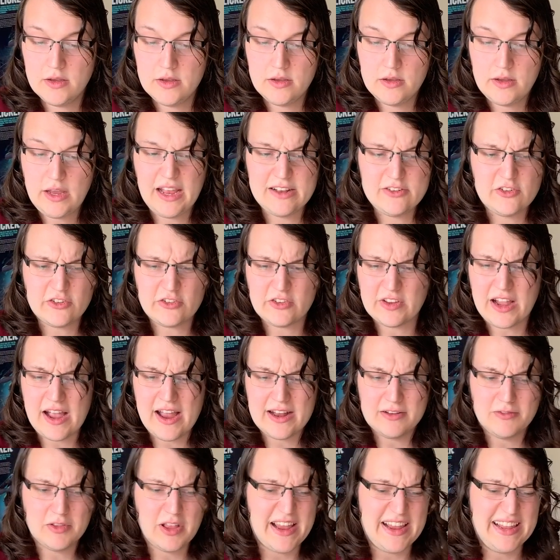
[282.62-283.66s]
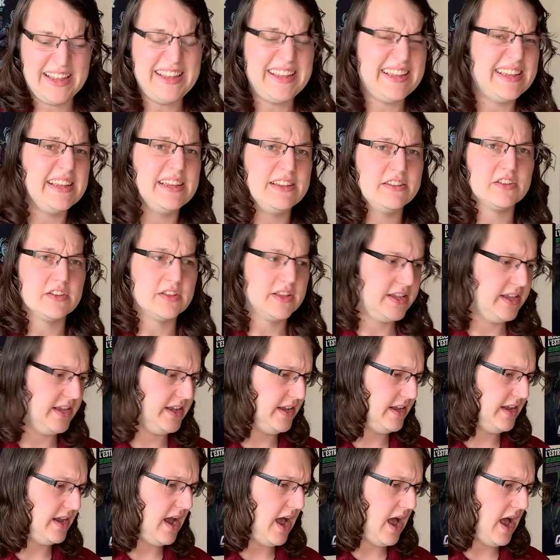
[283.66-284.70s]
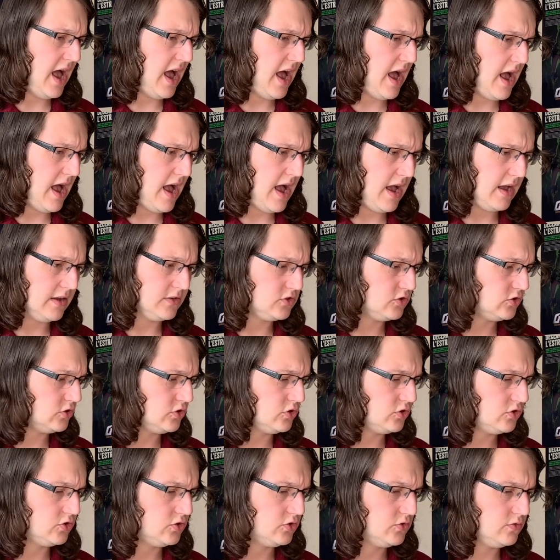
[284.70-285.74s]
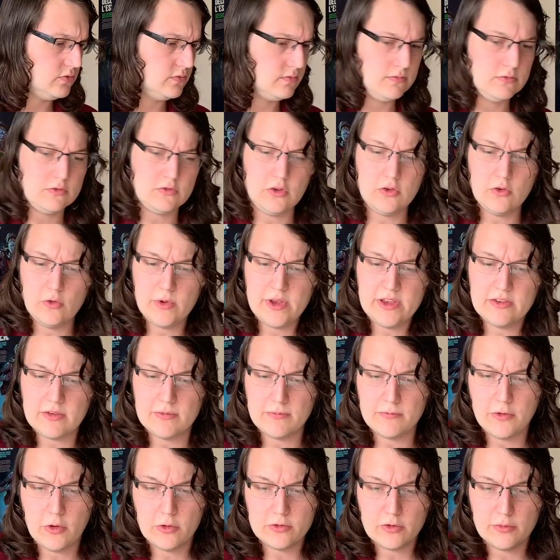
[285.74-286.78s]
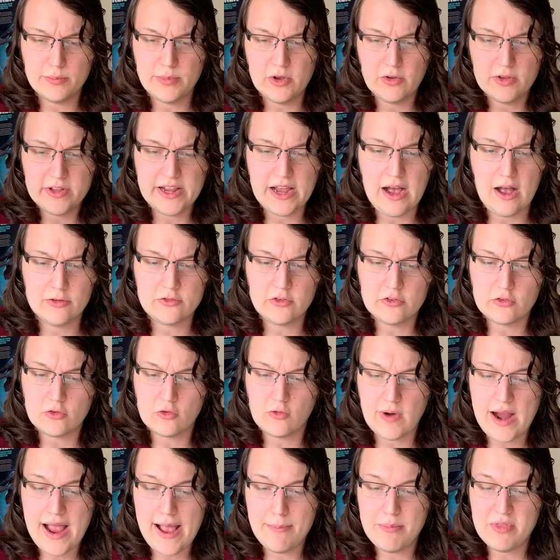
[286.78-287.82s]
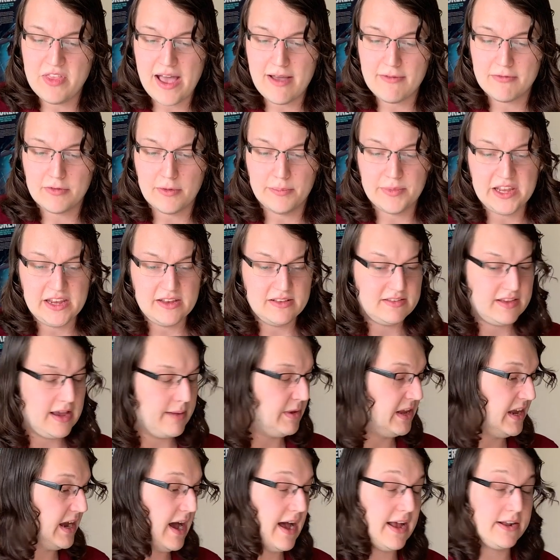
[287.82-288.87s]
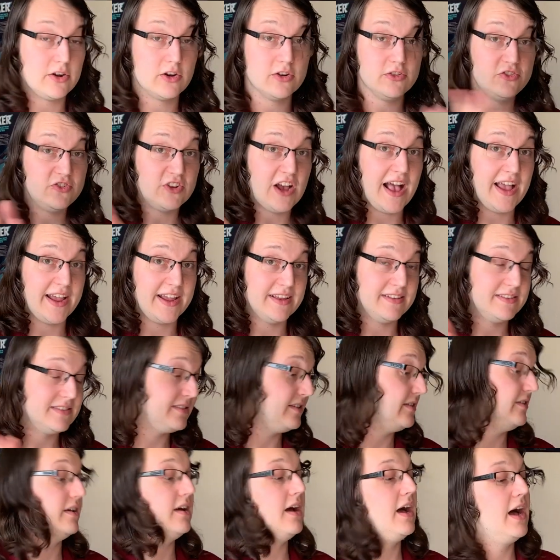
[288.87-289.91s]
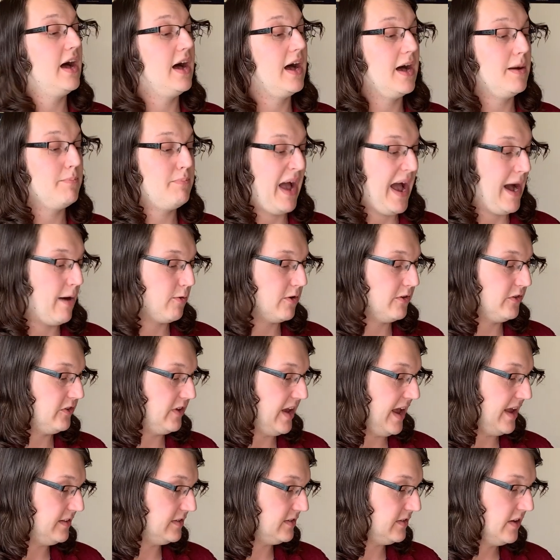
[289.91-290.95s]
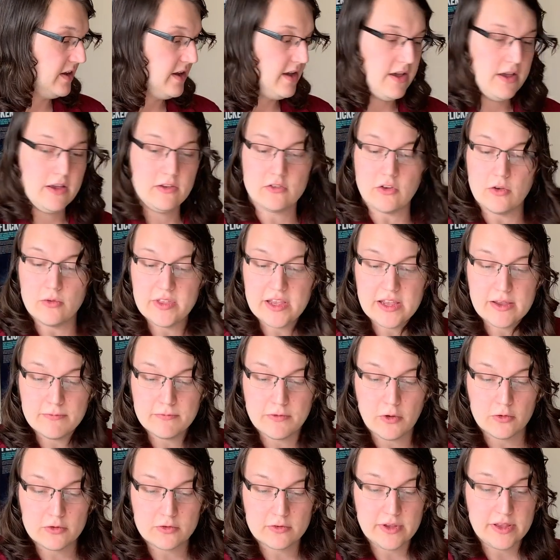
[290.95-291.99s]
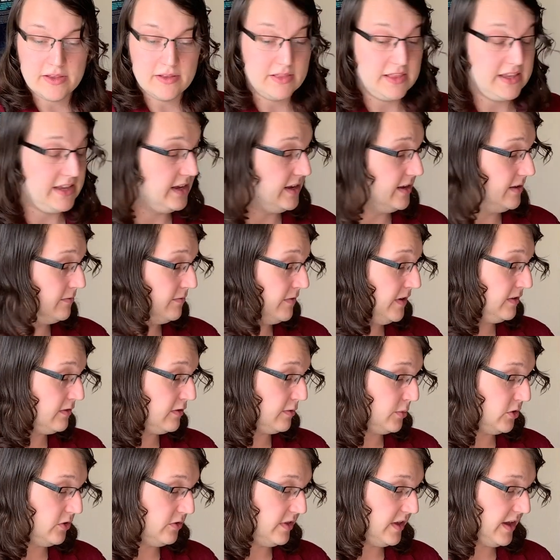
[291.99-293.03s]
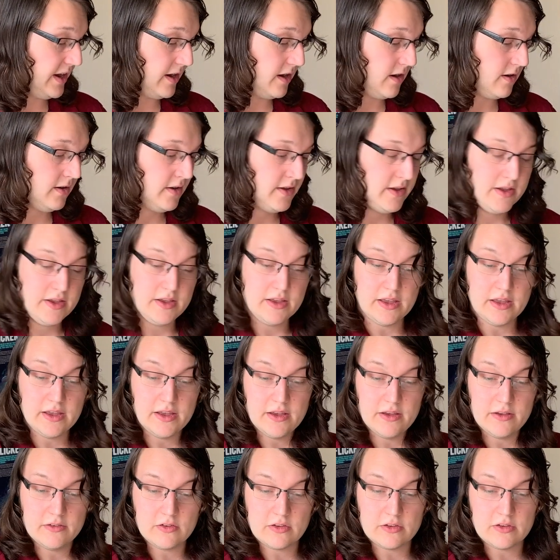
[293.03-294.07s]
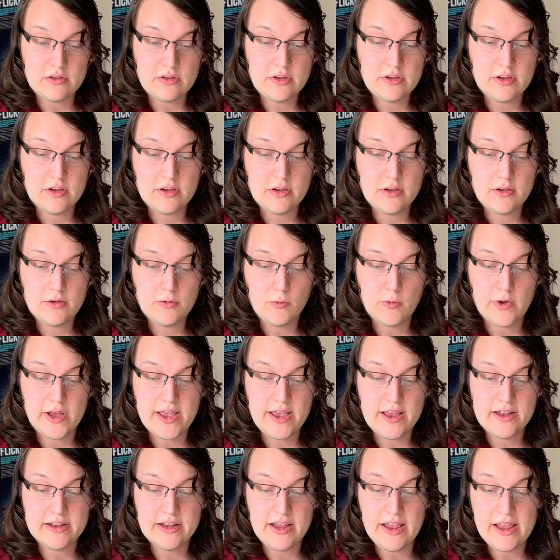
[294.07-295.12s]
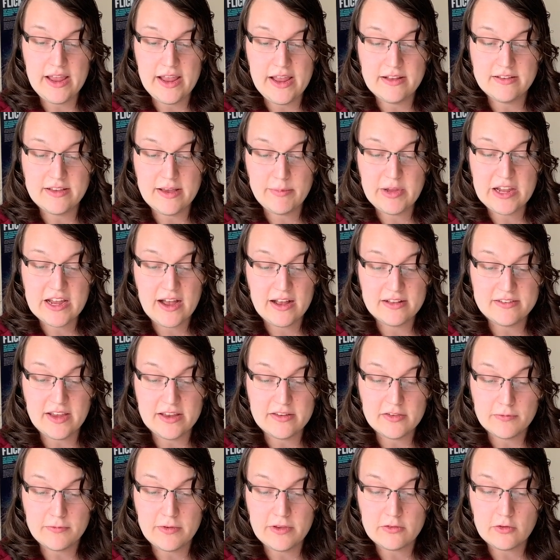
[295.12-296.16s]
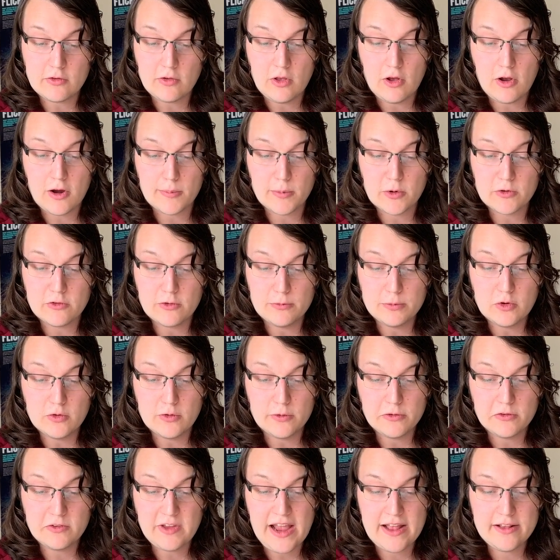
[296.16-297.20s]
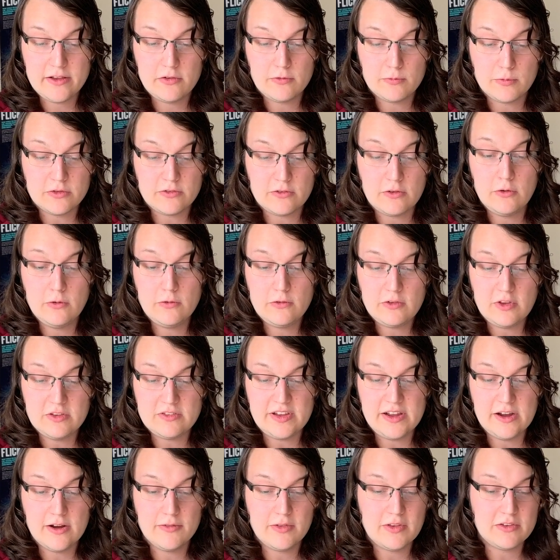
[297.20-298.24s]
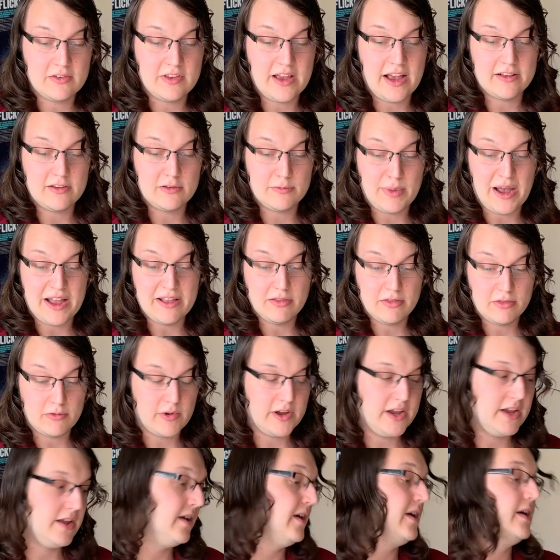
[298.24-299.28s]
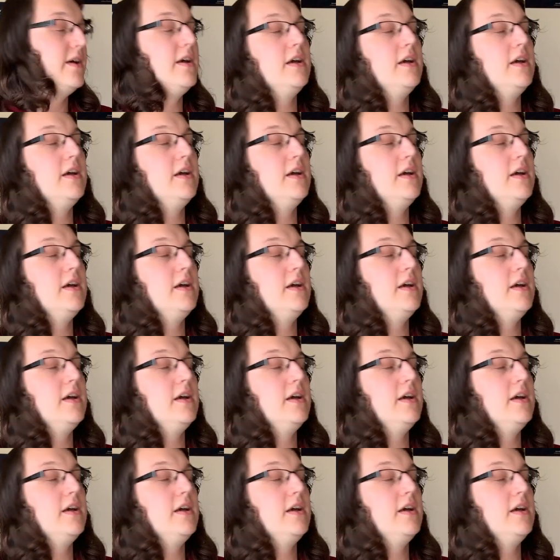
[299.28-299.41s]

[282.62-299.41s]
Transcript: And just to kind of like easily do his invulnerability, I'll just grab that from the Demigod or Giant power set. So the Invincible there is when a demigod takes a physical harm or subdual status, reduce the tier of the status by 3.